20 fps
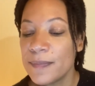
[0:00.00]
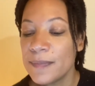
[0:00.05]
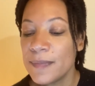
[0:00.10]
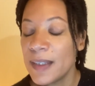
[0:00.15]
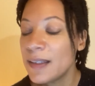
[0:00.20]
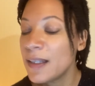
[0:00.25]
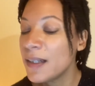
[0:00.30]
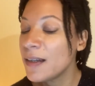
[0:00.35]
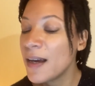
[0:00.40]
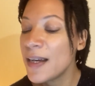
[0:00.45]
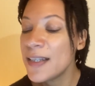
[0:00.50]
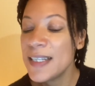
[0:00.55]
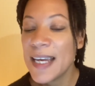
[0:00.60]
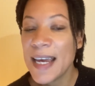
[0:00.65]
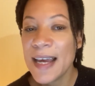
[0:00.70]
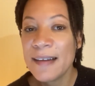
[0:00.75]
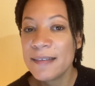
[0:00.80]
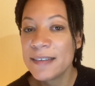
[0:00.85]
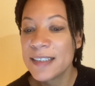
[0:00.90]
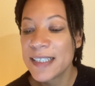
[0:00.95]
And the
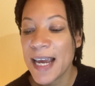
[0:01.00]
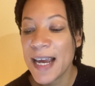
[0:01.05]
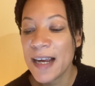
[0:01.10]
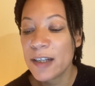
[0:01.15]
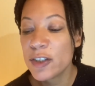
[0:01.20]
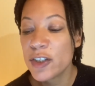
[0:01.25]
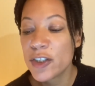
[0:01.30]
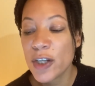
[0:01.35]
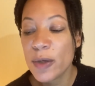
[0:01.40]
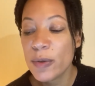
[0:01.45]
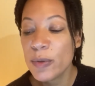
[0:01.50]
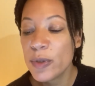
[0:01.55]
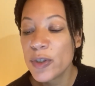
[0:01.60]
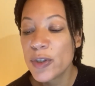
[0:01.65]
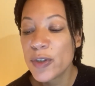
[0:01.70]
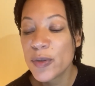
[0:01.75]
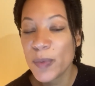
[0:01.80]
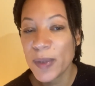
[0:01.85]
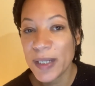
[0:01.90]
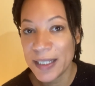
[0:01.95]
nightingale sang so
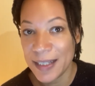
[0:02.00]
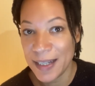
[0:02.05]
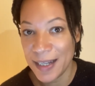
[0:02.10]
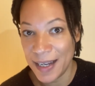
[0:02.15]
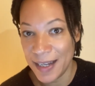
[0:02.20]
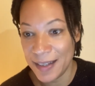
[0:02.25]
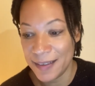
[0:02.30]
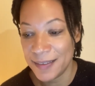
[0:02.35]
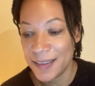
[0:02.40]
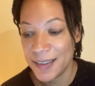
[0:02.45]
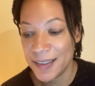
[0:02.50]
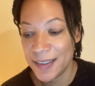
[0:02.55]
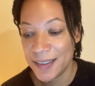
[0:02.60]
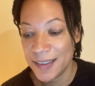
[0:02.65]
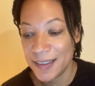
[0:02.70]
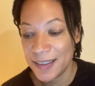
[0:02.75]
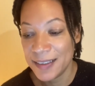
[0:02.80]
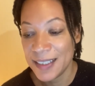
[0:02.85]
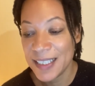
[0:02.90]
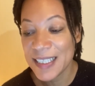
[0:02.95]
sweetly
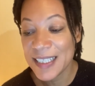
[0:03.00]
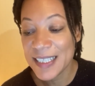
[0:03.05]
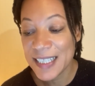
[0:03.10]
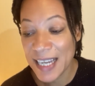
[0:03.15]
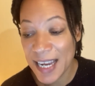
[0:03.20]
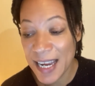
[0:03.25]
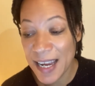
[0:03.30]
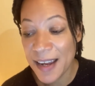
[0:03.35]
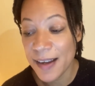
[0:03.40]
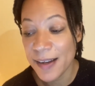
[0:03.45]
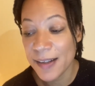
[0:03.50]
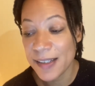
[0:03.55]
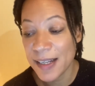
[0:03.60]
that tears